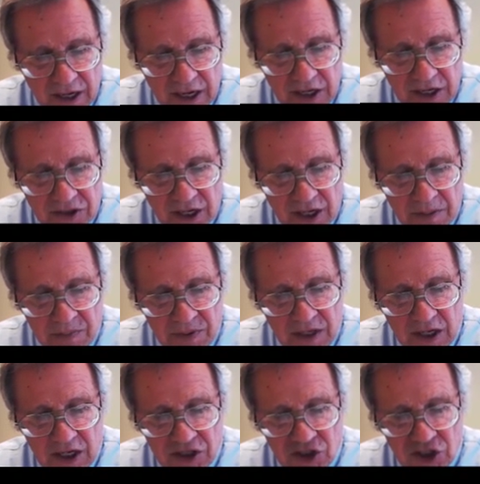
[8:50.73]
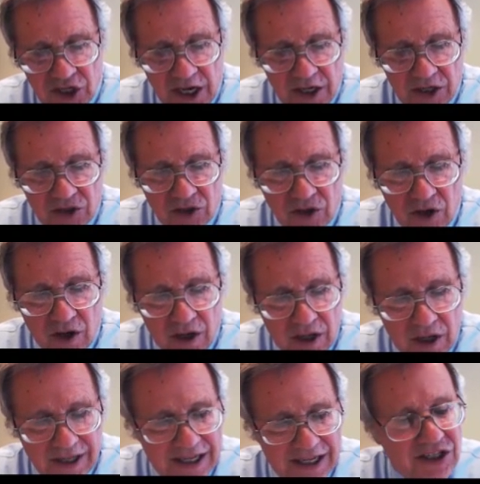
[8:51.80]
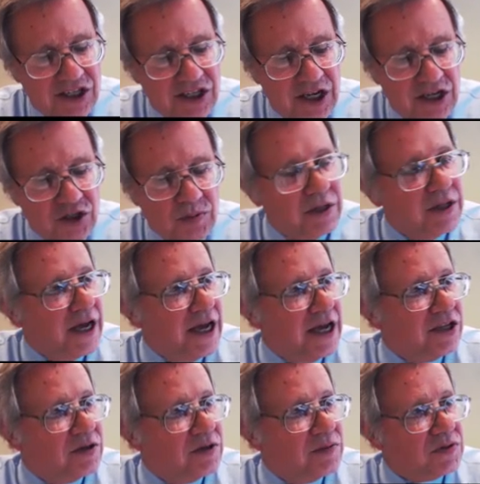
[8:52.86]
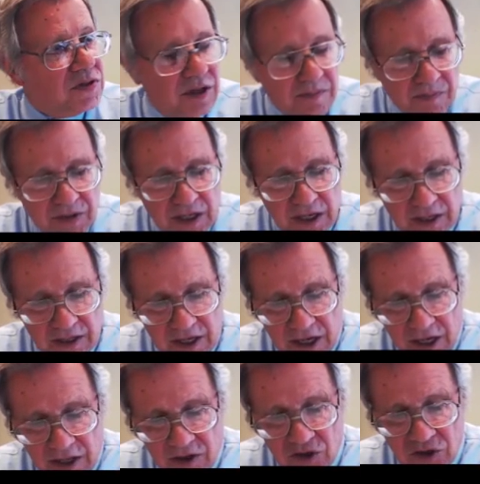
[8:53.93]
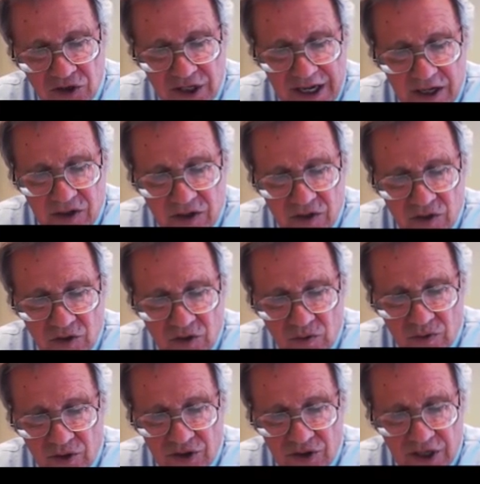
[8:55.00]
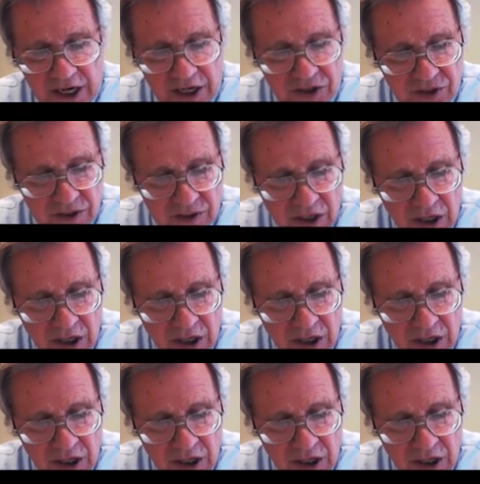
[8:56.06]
SAB changed all intangible items in the other standards rule section